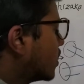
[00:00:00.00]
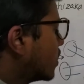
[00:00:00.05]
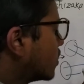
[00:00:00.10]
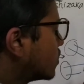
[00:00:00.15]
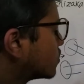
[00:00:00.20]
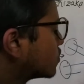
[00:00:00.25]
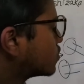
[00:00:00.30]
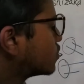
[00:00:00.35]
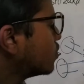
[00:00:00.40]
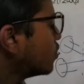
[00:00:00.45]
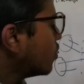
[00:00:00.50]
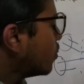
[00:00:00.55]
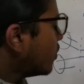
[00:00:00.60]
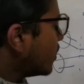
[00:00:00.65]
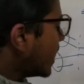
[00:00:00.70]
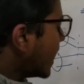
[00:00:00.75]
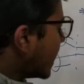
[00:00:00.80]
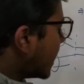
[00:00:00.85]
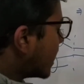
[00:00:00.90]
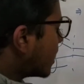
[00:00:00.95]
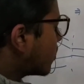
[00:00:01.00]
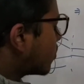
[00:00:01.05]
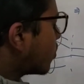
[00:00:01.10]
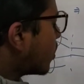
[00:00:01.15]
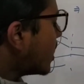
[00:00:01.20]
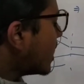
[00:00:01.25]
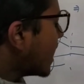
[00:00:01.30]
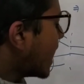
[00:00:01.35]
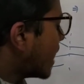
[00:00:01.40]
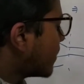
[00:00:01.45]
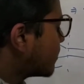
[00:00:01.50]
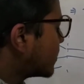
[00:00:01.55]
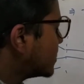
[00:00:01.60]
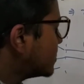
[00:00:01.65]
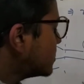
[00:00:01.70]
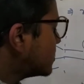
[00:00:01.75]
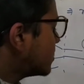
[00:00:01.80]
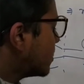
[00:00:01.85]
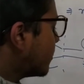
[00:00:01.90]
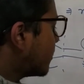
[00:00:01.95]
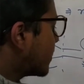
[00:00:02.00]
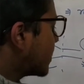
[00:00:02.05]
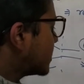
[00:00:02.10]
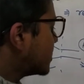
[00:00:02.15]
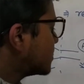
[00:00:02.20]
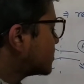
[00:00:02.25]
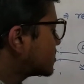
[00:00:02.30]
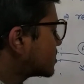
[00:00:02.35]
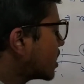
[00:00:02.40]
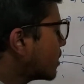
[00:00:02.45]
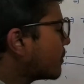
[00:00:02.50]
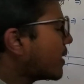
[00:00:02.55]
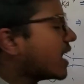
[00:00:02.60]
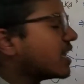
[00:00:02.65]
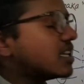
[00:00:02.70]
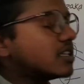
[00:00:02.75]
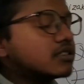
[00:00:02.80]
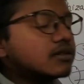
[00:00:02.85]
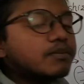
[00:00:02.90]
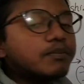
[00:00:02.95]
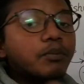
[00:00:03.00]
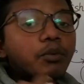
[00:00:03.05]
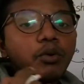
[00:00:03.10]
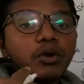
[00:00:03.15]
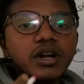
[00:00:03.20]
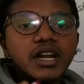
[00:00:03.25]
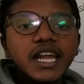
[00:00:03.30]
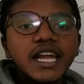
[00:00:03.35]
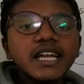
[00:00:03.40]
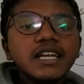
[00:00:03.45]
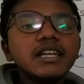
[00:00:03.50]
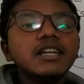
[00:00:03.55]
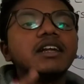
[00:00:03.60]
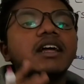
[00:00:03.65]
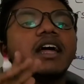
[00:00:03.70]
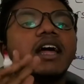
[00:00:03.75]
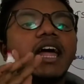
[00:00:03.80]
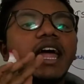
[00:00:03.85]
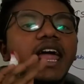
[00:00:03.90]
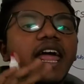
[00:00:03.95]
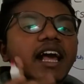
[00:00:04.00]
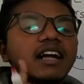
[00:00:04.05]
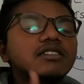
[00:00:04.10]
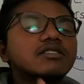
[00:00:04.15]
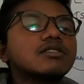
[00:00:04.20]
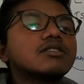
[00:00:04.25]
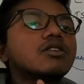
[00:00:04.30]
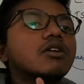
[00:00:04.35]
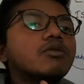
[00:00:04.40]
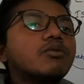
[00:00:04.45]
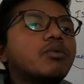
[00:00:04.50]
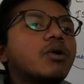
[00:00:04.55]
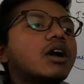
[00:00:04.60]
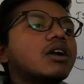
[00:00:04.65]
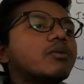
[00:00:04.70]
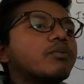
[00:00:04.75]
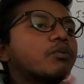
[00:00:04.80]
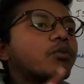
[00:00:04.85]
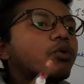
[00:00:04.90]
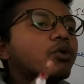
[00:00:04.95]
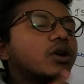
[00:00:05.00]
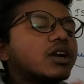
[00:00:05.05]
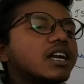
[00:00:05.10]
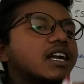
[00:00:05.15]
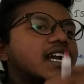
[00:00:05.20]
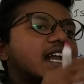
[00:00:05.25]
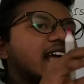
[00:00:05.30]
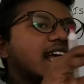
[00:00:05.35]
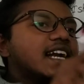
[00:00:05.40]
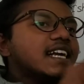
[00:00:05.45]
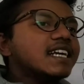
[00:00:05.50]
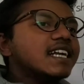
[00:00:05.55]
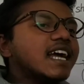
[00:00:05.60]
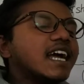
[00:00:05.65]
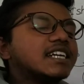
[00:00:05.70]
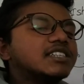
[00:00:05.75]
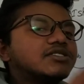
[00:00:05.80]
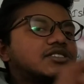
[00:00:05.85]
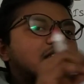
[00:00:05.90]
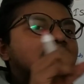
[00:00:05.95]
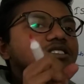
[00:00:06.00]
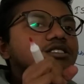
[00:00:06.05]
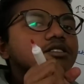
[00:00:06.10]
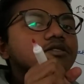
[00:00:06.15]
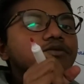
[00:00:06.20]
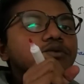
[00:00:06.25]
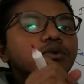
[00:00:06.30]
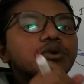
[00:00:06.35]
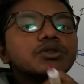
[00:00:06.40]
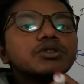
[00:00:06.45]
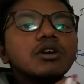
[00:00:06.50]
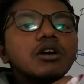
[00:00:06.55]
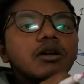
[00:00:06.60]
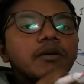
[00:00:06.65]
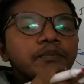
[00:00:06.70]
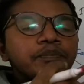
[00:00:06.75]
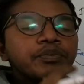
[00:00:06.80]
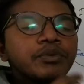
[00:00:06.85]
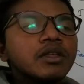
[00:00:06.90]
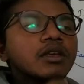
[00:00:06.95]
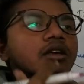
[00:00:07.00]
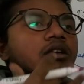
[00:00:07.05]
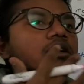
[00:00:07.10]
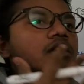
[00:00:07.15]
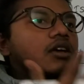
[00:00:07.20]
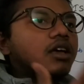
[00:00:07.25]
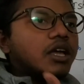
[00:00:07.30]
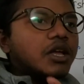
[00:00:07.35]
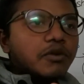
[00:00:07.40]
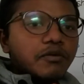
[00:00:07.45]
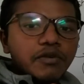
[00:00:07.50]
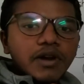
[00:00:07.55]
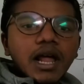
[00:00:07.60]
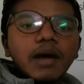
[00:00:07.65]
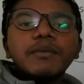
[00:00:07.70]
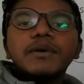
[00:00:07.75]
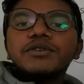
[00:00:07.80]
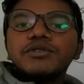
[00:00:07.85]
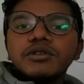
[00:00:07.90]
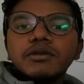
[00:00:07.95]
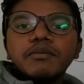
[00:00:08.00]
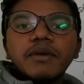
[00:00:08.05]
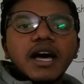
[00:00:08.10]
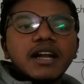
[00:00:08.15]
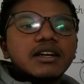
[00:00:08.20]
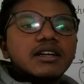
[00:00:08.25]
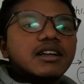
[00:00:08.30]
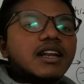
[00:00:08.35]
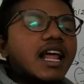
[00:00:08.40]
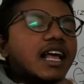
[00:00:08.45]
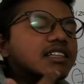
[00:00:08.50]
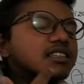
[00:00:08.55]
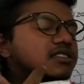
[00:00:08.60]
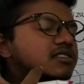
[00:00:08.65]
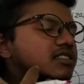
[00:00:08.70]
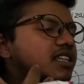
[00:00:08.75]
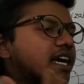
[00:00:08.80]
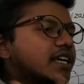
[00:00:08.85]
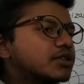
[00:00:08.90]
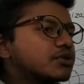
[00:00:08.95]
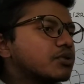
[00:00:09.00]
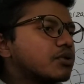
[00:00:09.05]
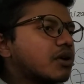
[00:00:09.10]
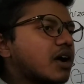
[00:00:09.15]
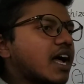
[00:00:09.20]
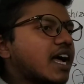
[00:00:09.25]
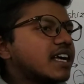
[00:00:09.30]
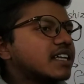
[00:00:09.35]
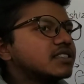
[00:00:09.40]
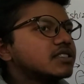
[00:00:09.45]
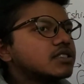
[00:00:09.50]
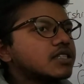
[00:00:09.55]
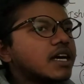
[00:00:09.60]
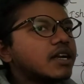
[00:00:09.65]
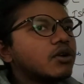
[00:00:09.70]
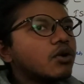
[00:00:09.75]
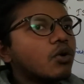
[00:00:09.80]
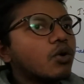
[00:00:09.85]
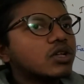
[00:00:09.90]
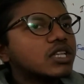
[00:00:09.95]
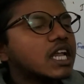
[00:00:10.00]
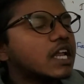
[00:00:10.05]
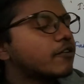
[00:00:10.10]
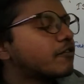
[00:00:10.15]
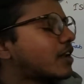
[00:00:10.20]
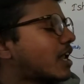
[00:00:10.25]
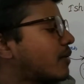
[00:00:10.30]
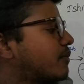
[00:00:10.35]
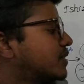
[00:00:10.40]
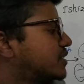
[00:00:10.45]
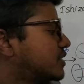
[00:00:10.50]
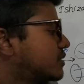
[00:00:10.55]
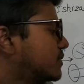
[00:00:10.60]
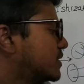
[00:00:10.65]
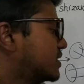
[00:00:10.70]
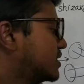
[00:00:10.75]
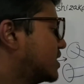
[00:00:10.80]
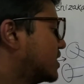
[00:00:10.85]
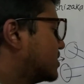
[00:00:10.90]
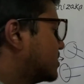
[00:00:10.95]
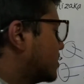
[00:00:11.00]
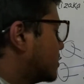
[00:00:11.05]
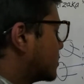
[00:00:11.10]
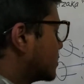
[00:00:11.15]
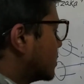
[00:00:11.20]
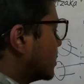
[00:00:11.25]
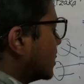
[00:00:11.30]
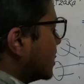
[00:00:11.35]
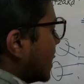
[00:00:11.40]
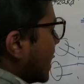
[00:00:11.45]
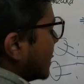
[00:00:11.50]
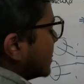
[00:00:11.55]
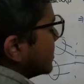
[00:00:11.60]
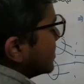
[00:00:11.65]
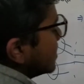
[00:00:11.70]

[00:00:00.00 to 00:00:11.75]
So what happens? The histamine is a potent action of what? Potent attraction for the inflammatory marker like the cytokines and other inflammatory mediators, and